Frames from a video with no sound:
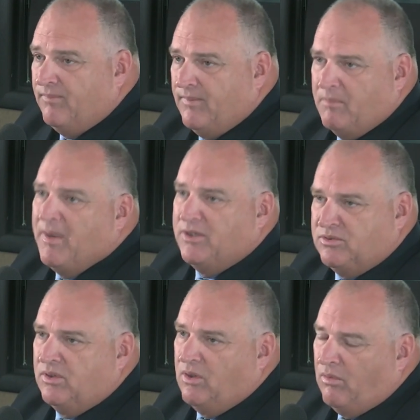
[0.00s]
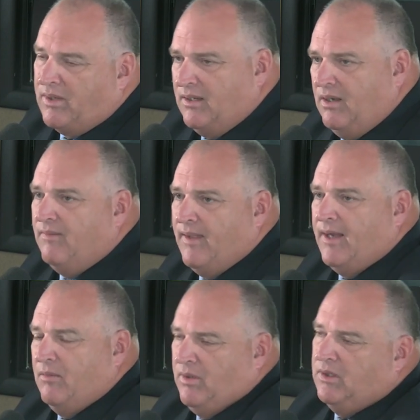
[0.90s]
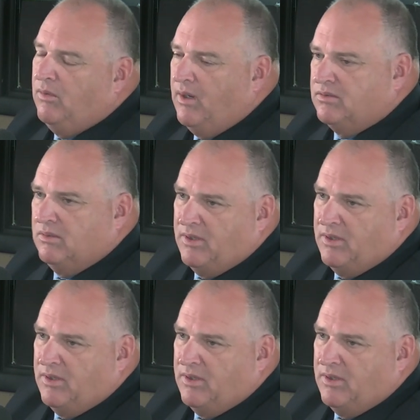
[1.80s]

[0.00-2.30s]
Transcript: The magistrate court can hear that, and we do hear some